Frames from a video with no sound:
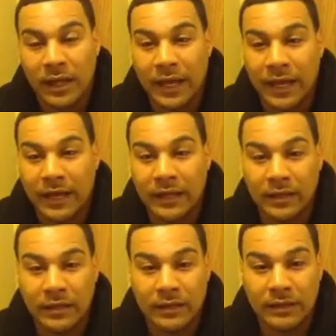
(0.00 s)

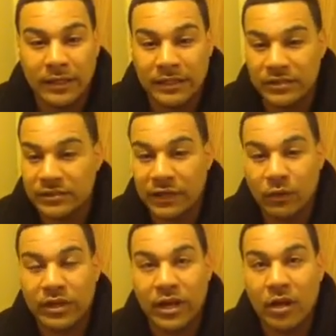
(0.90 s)
and they just, they
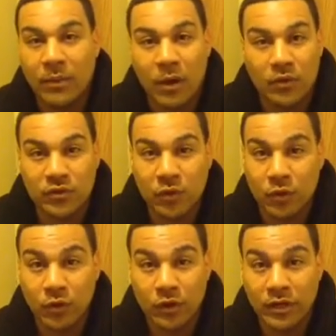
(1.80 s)
don't care about what's
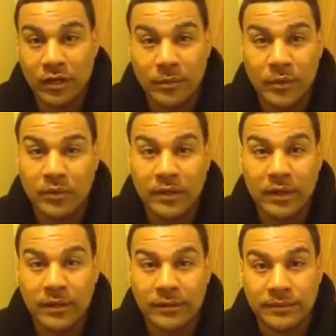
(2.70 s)
going on in the
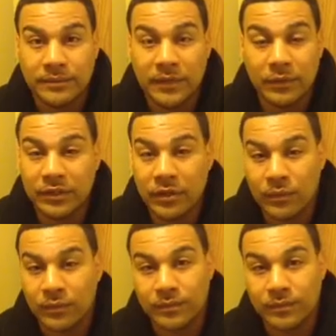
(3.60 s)
community. They really don't.